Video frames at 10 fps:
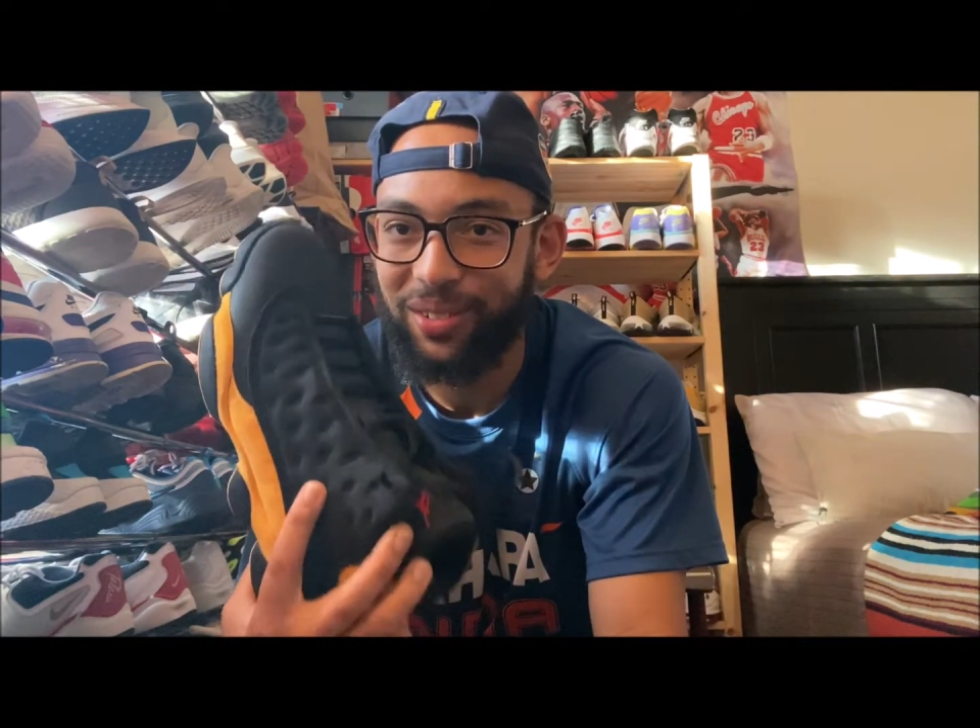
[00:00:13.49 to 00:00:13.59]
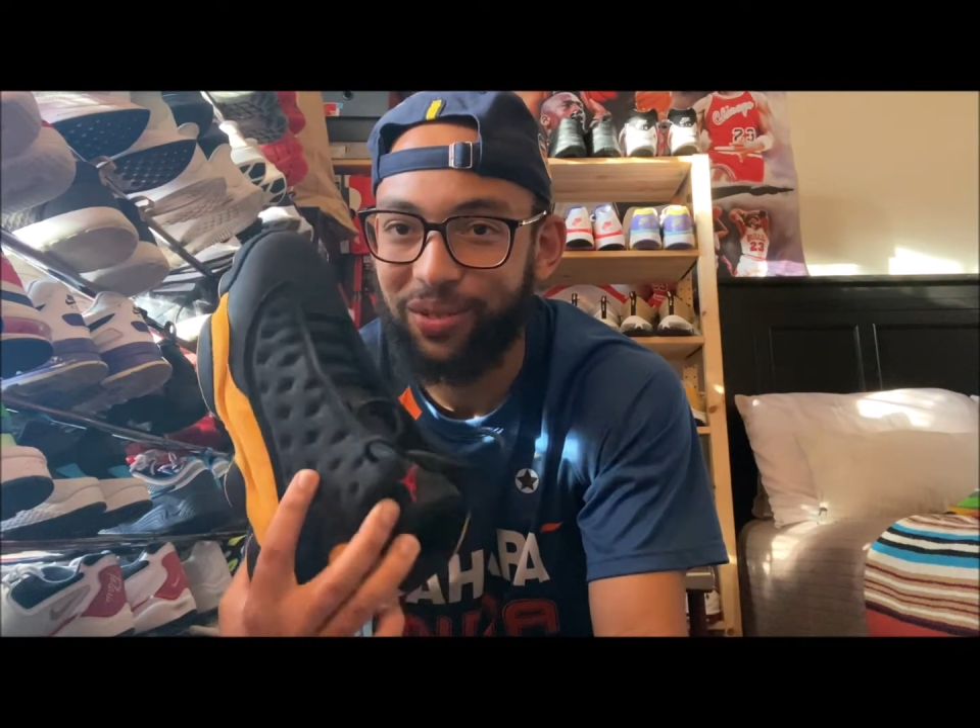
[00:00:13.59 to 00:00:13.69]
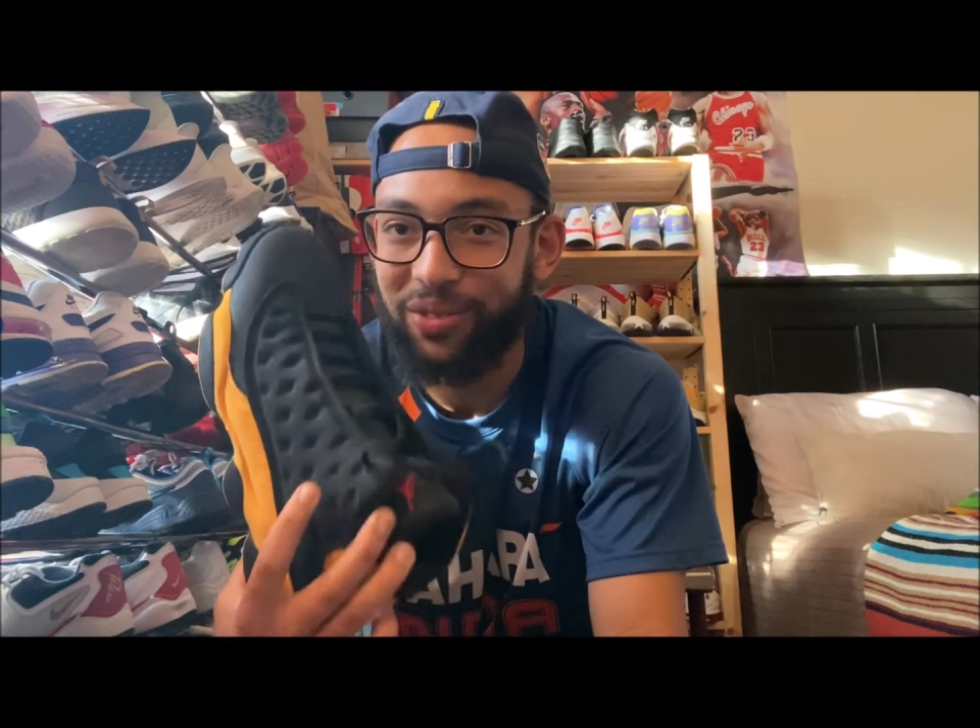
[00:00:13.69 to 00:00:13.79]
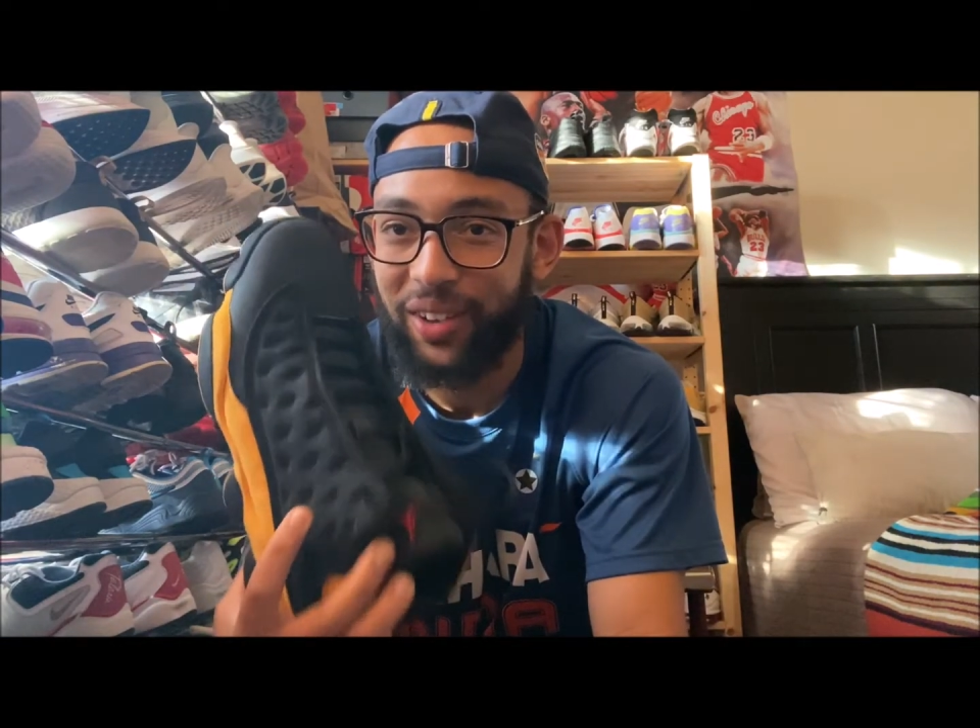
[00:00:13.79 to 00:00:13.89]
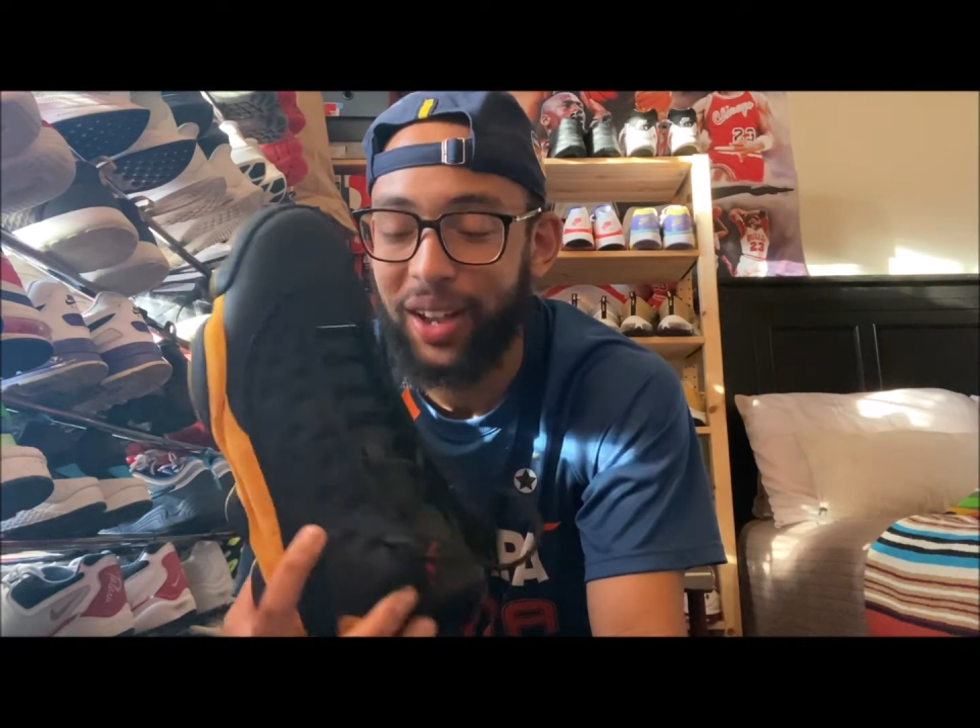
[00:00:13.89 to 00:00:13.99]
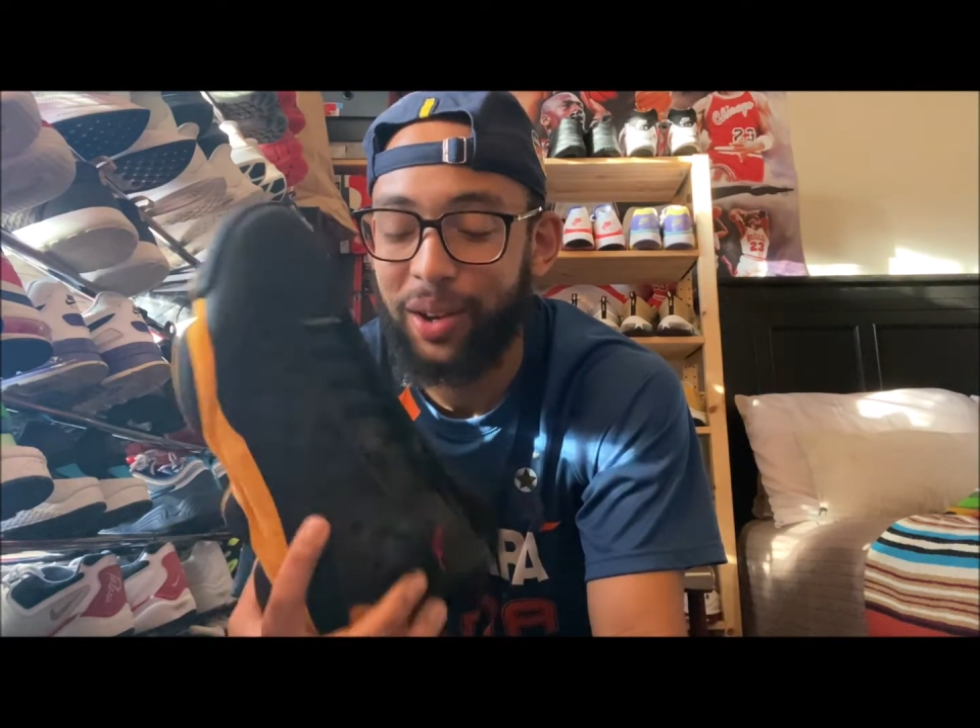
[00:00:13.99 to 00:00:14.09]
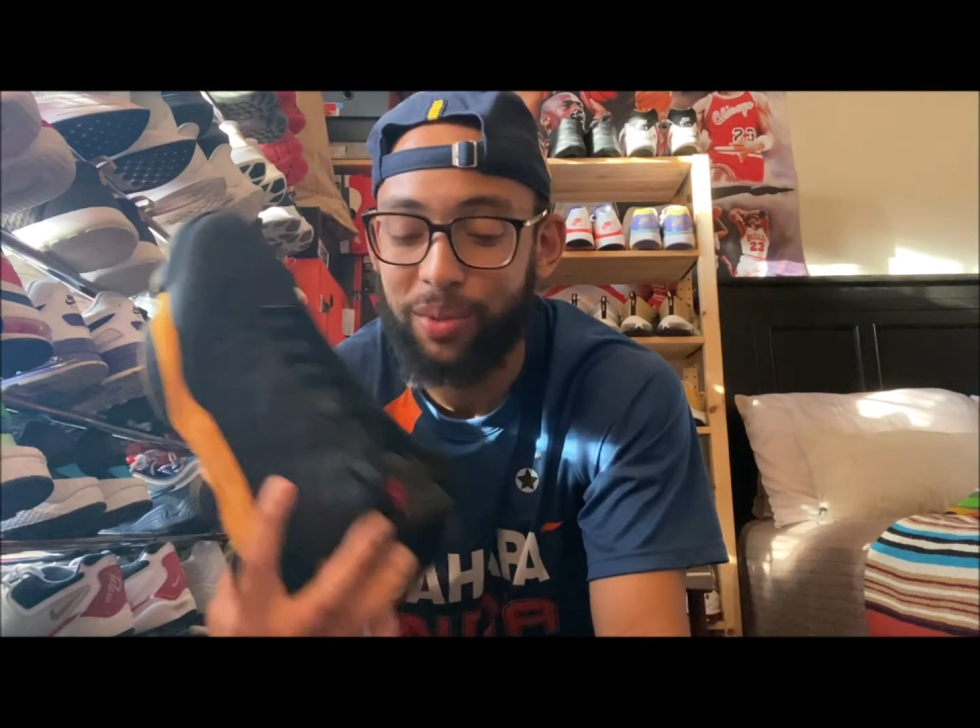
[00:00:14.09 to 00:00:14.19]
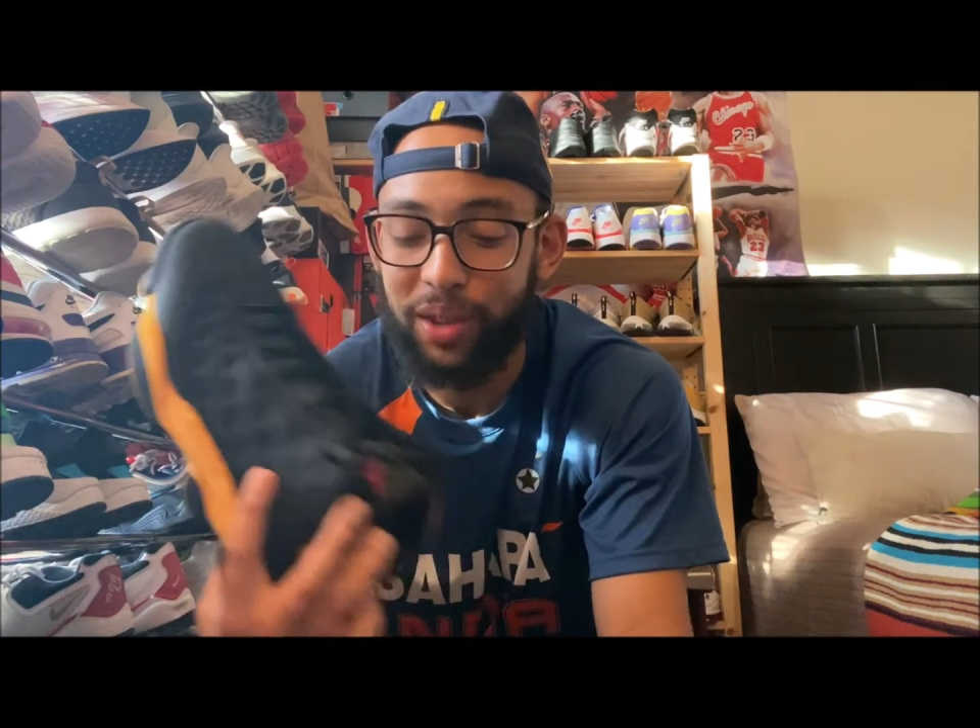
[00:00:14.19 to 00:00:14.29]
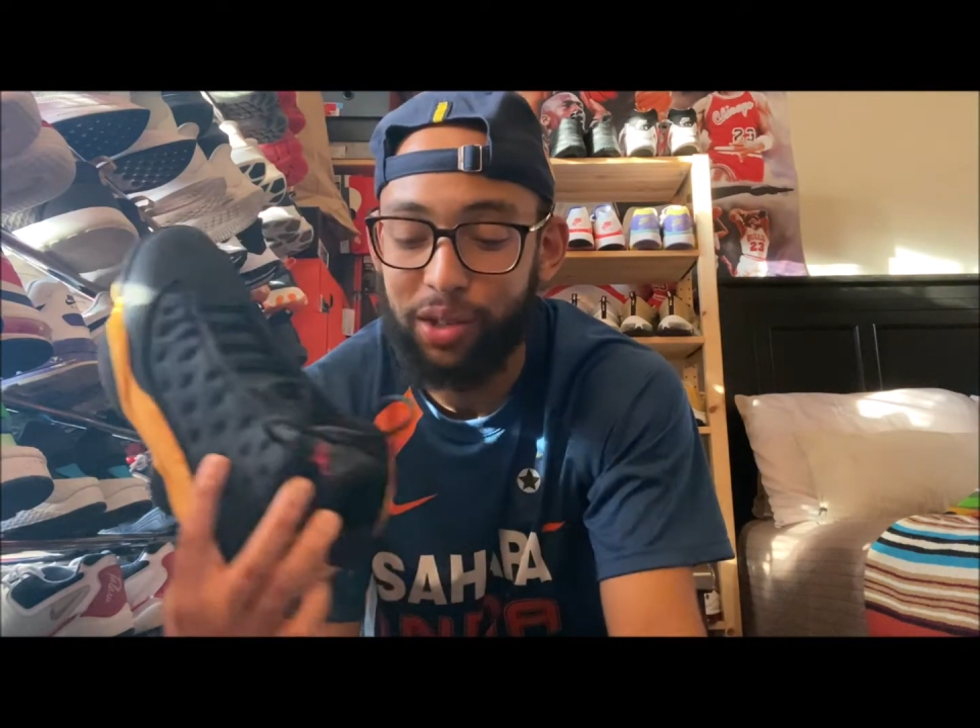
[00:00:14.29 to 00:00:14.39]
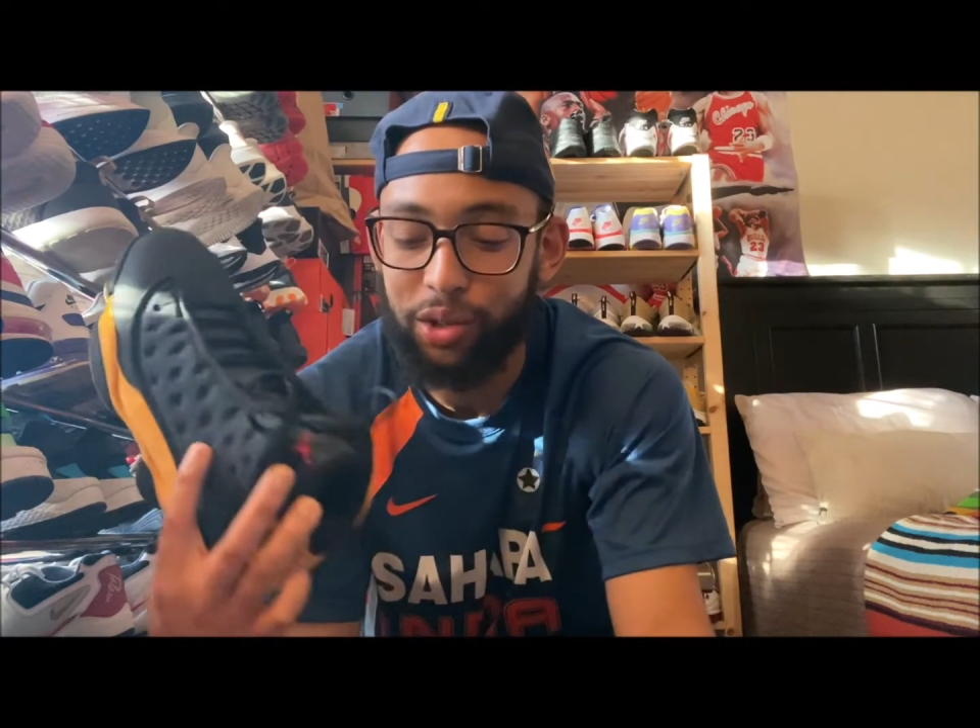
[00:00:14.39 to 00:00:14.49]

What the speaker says: Fam, these